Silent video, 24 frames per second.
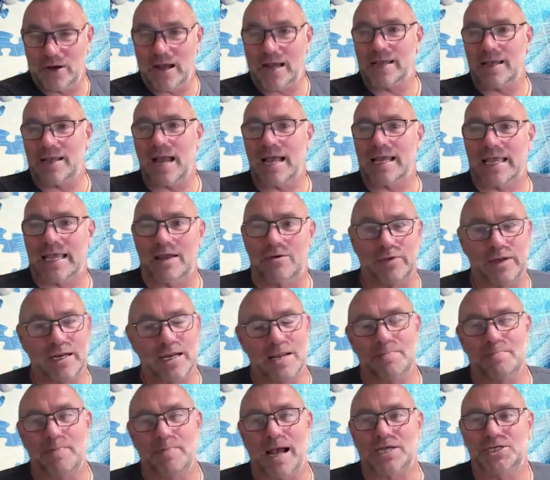So I get
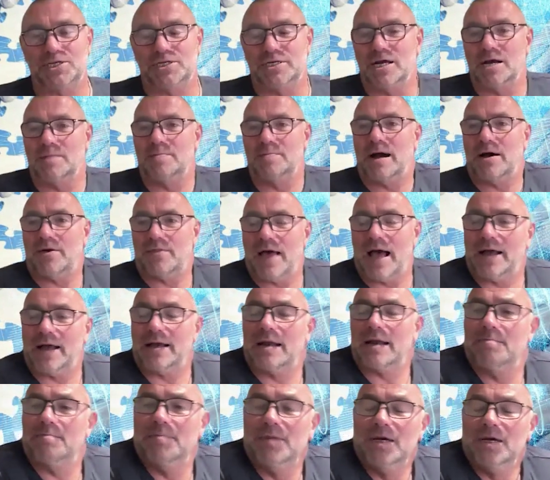really passionate about
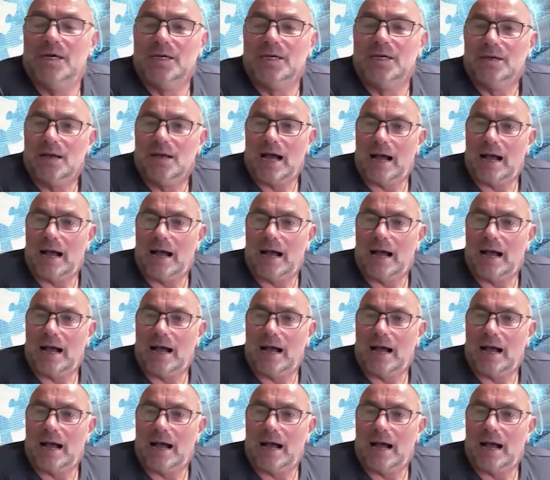that, and